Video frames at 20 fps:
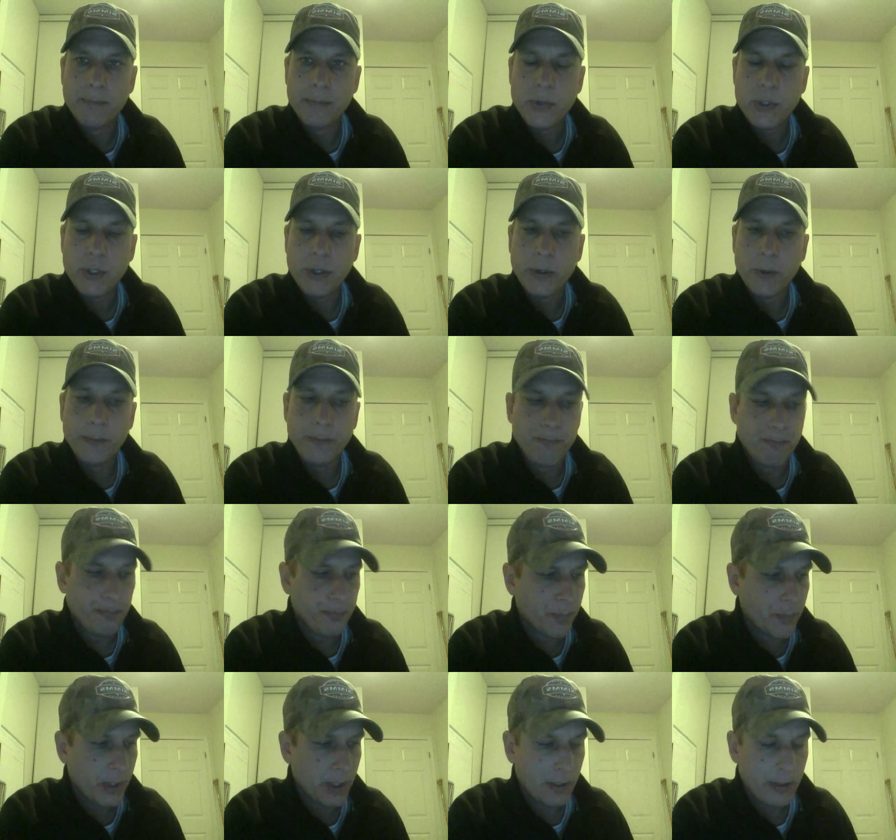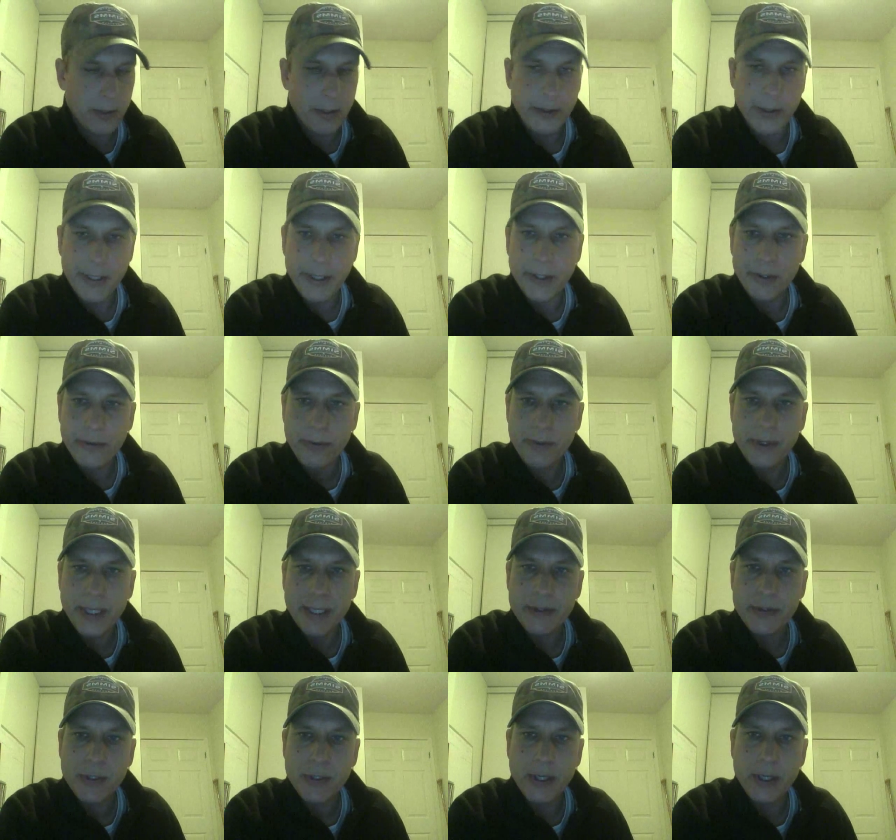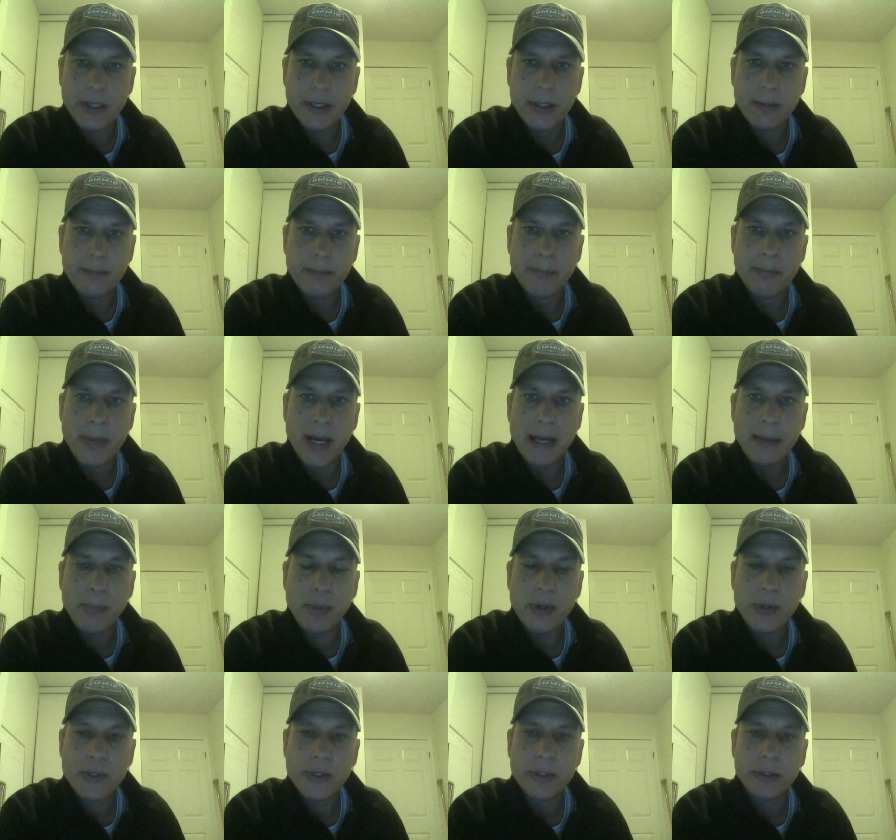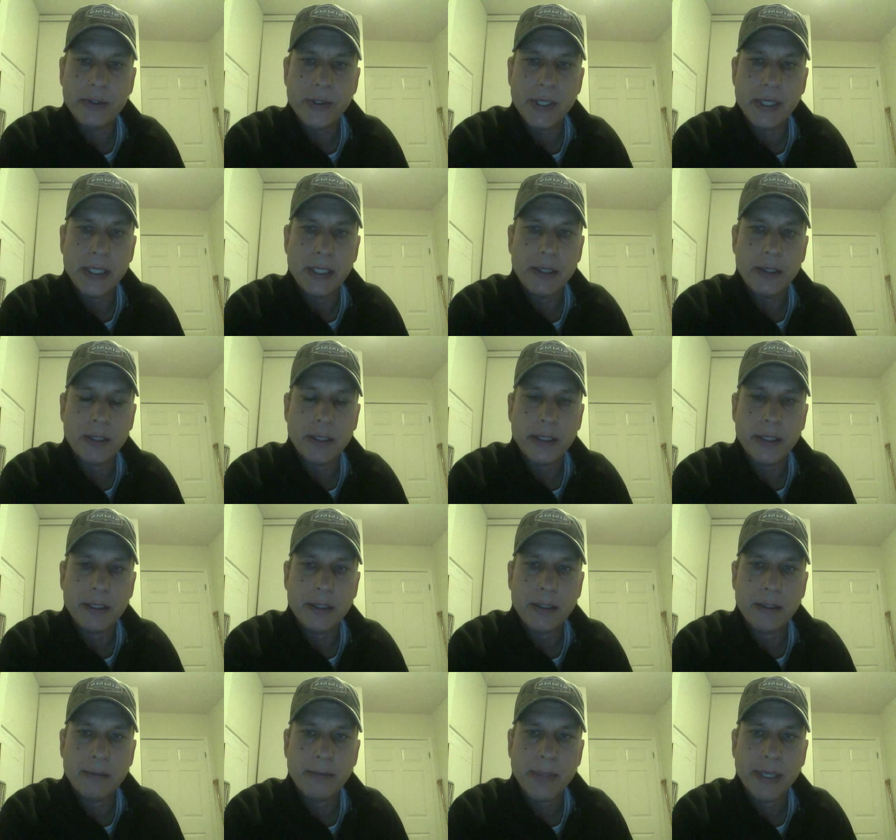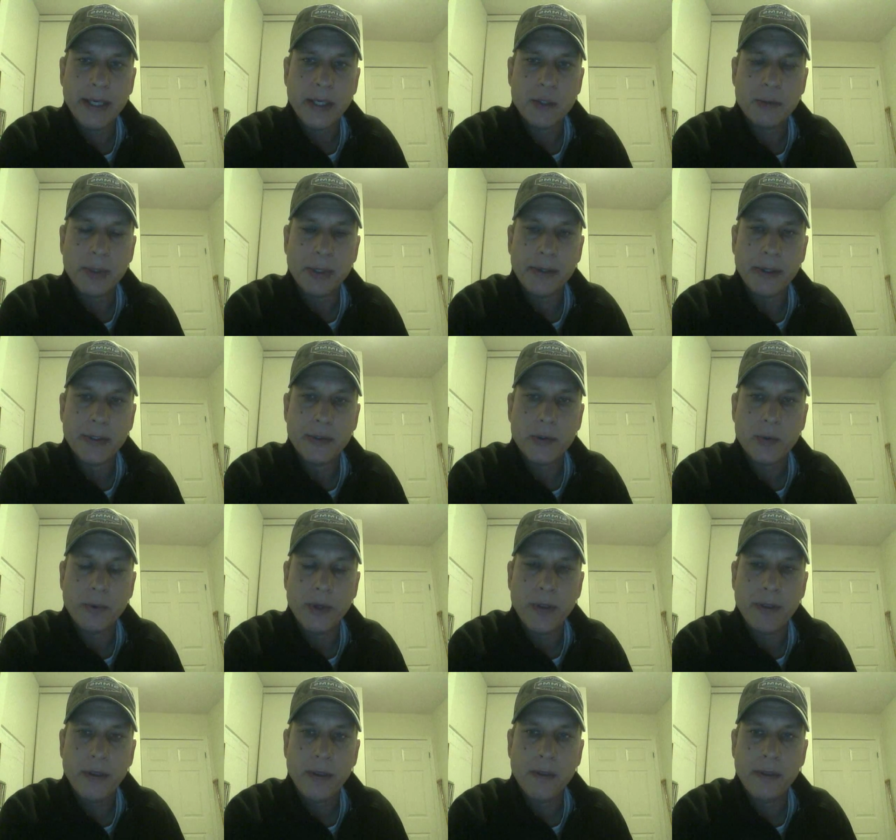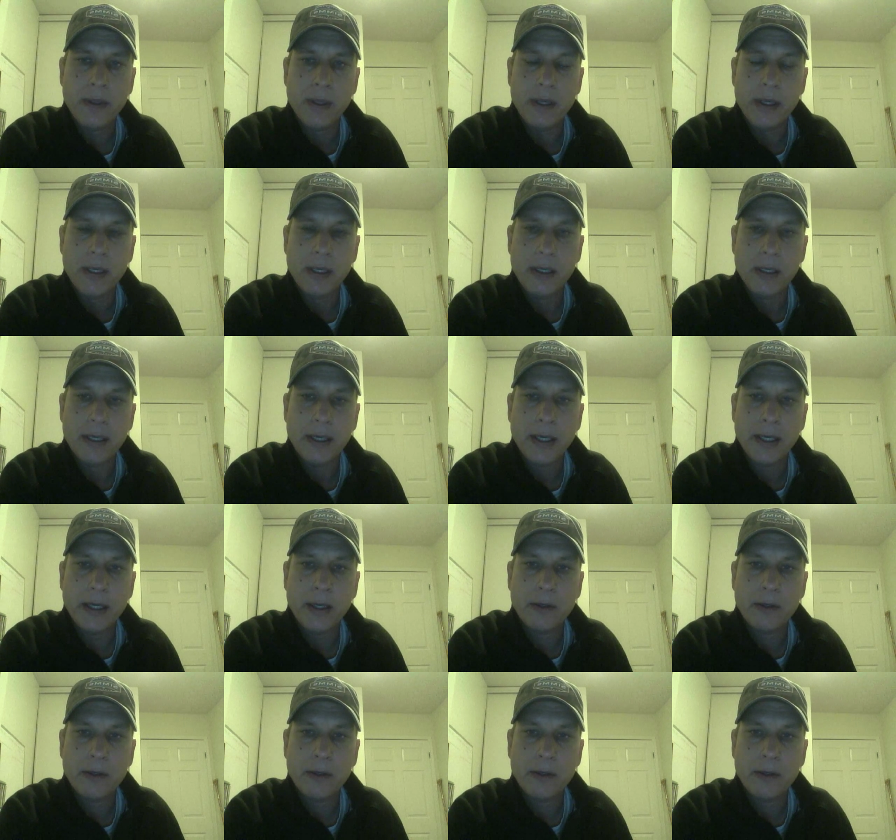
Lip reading: So there you go. That's my personal take on my experience with the